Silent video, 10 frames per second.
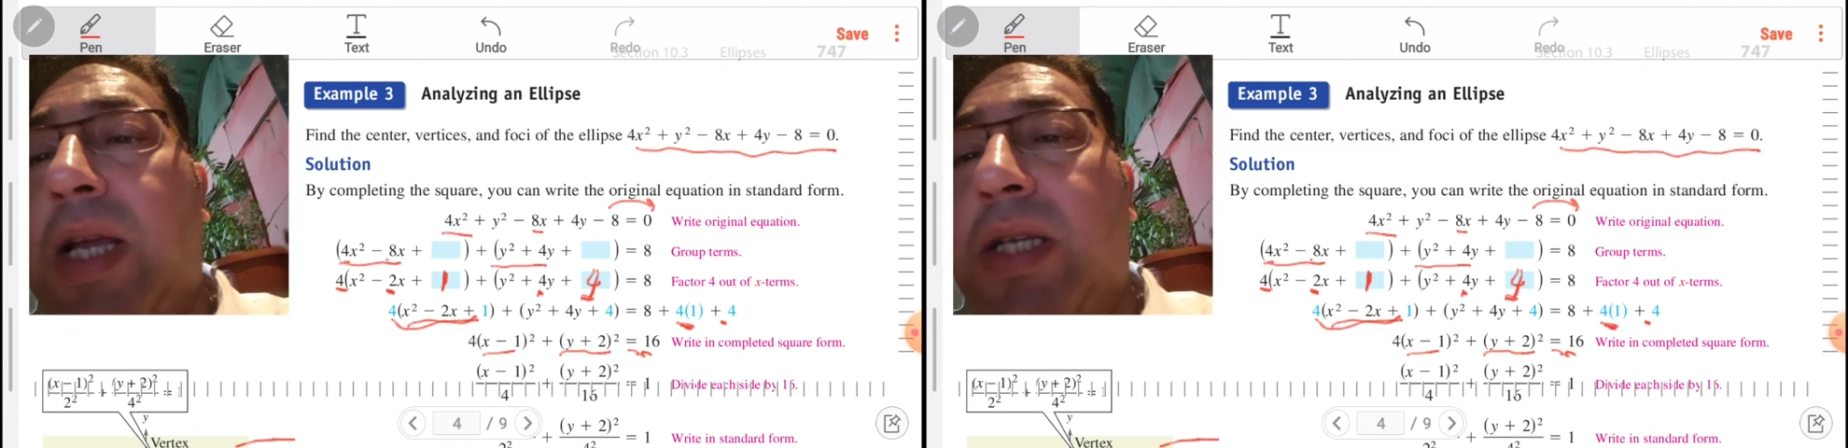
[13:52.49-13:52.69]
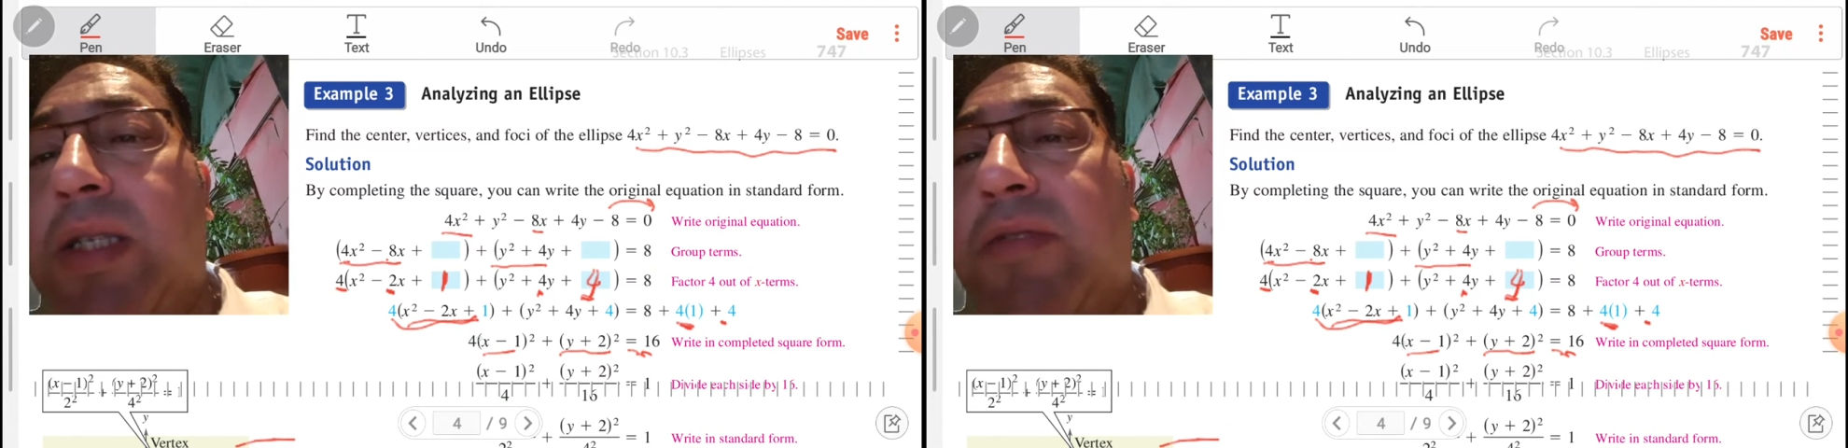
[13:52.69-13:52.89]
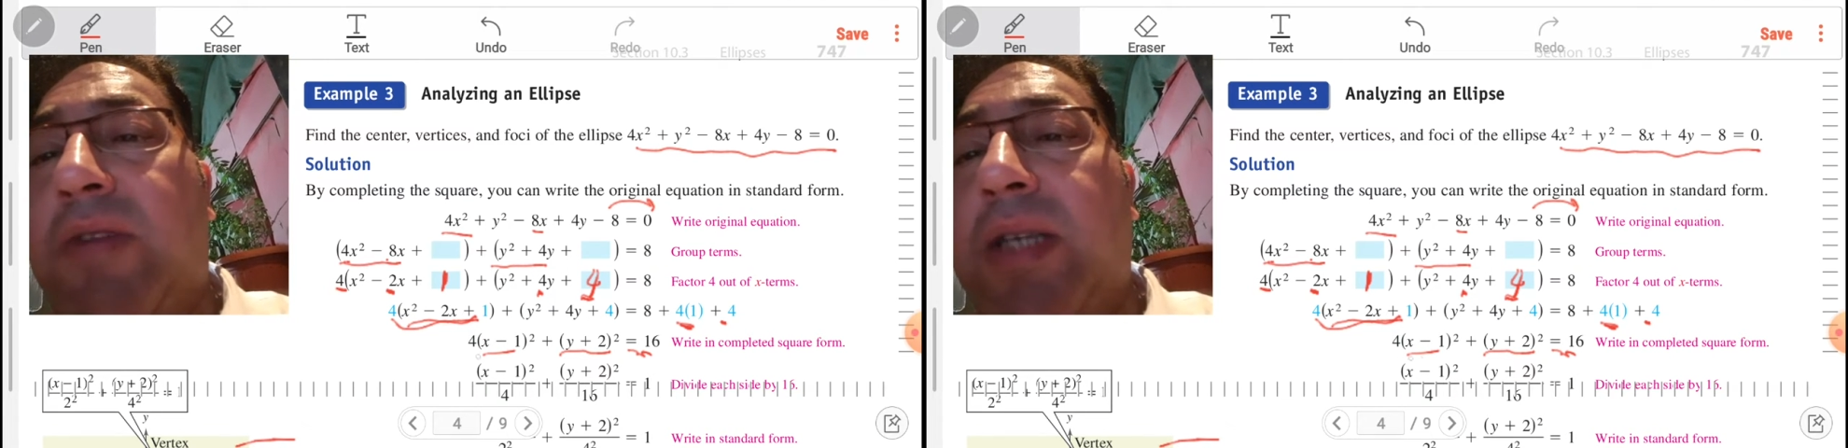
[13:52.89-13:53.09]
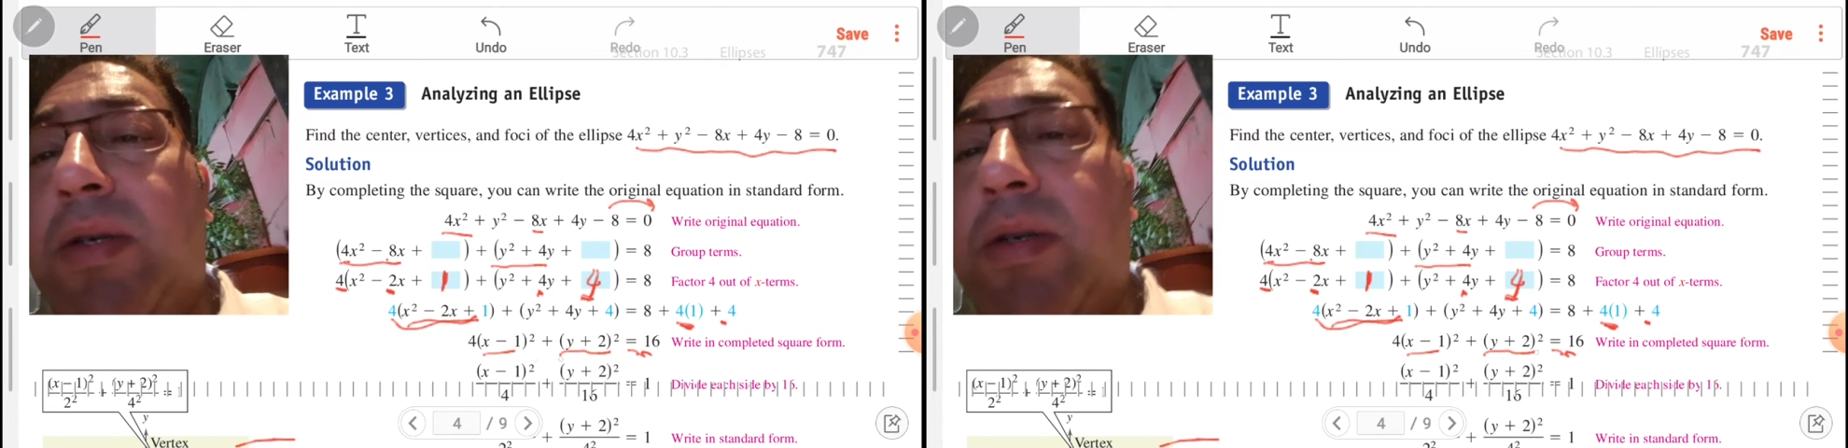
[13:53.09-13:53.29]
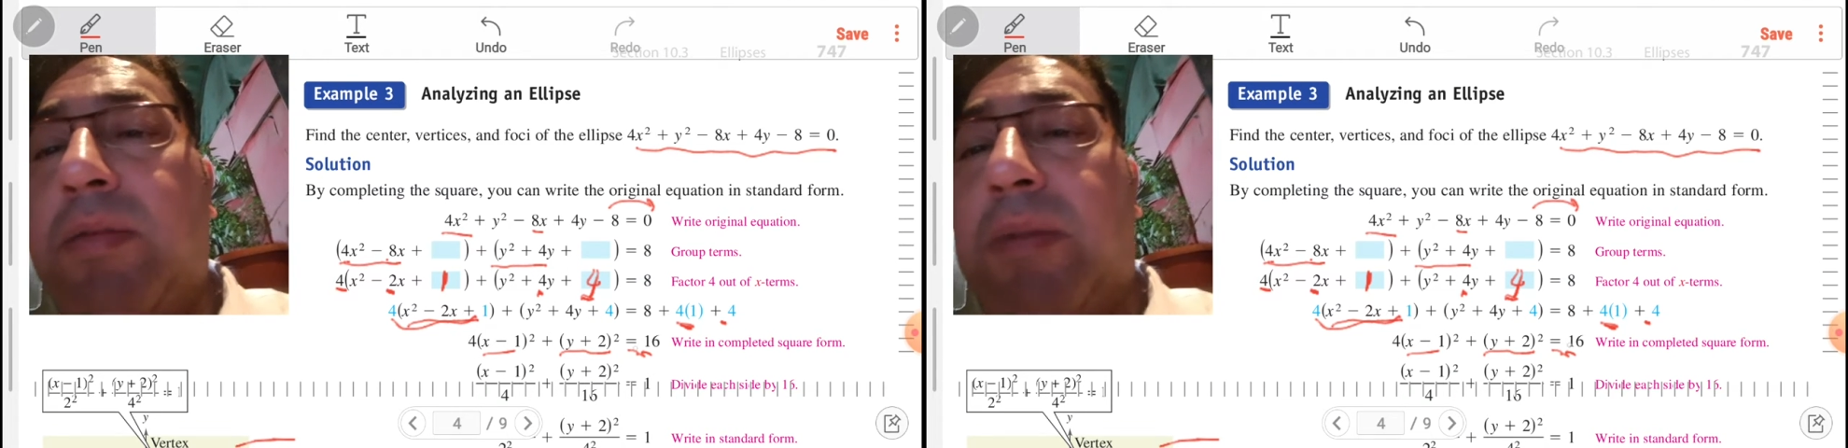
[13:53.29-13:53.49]
Divide
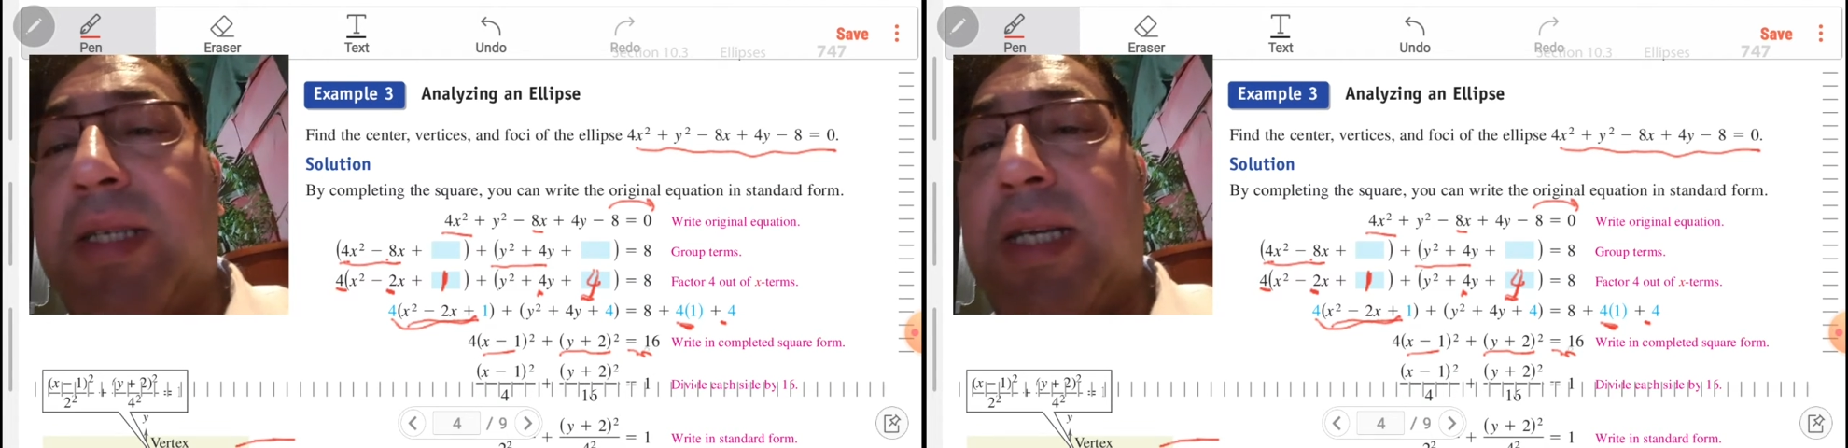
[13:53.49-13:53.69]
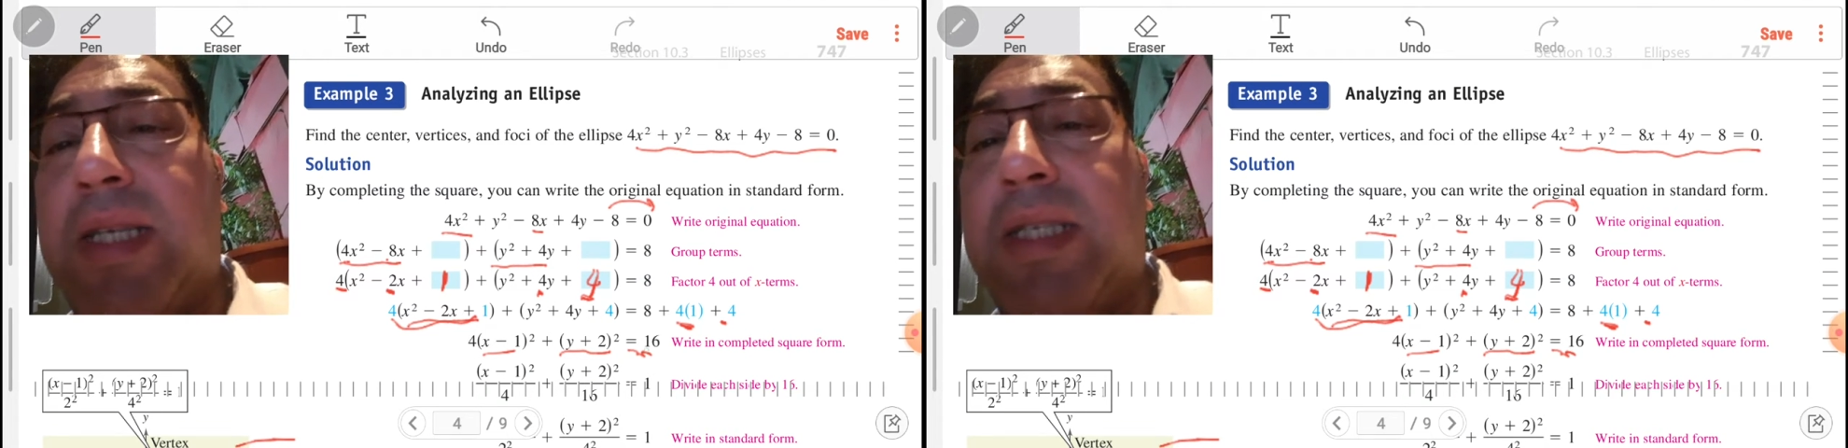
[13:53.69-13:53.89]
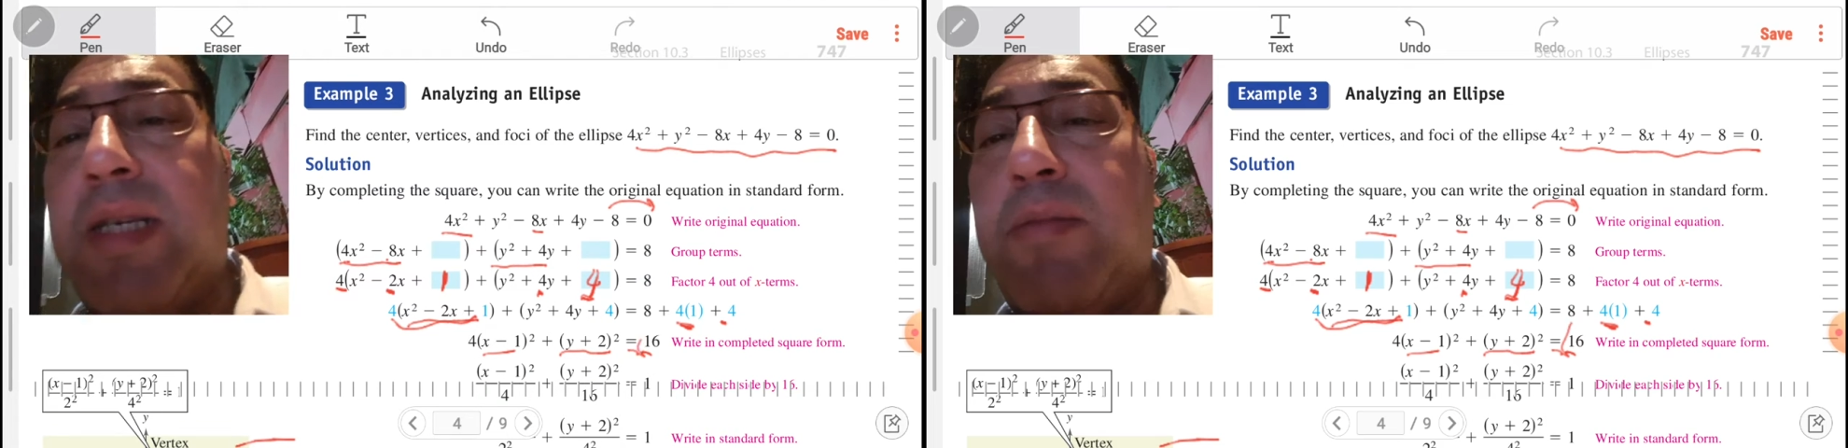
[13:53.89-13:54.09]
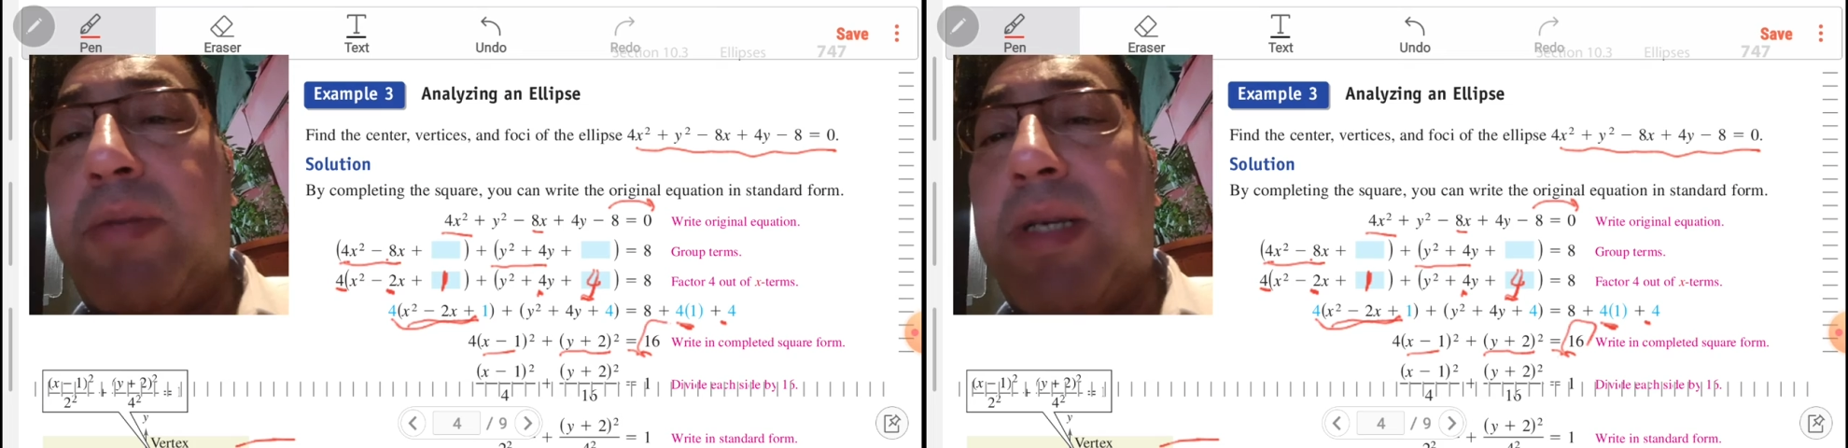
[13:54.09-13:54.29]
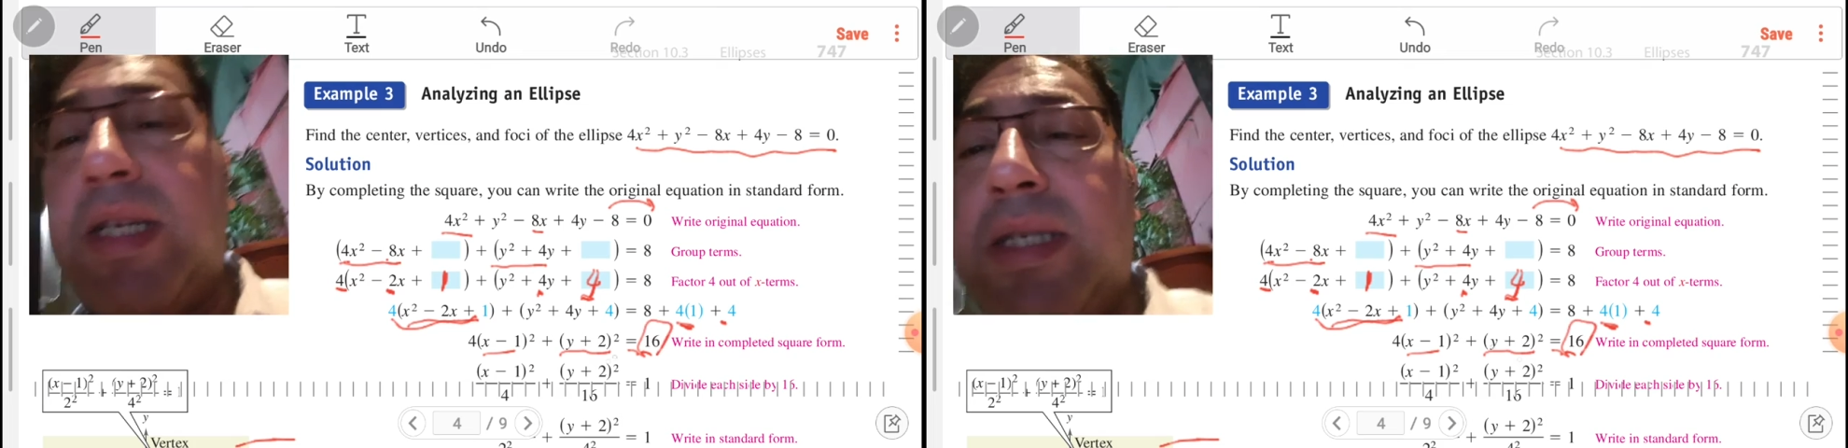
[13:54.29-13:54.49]
all by 16,
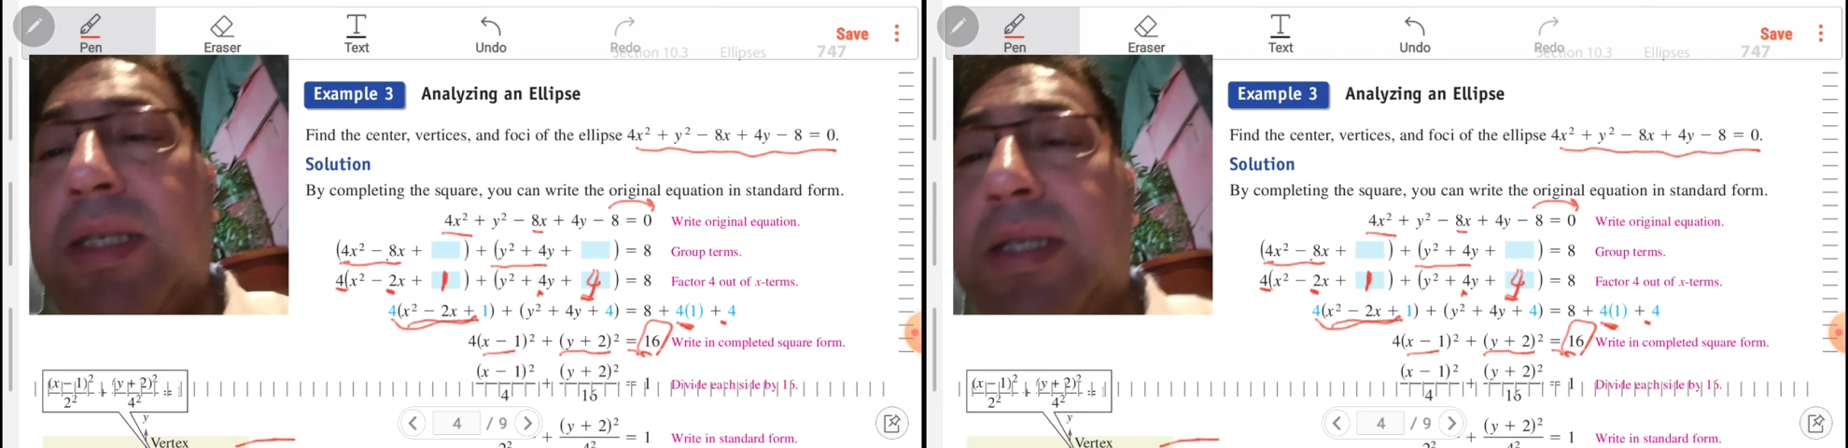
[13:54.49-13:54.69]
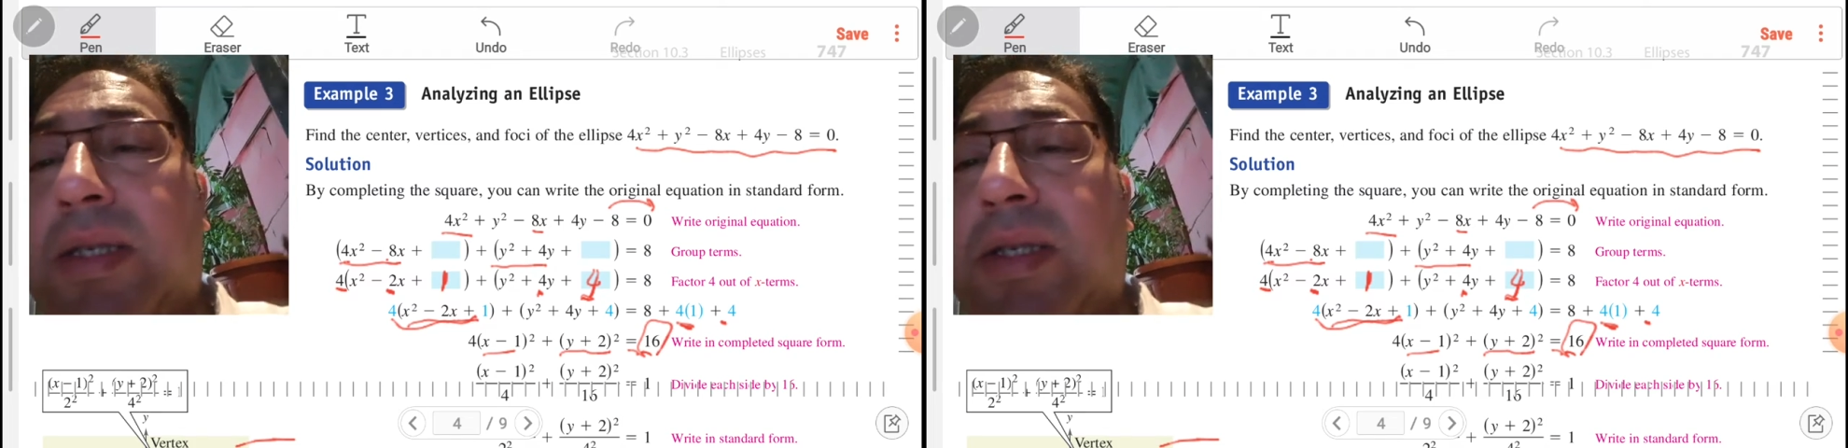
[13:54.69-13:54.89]
please.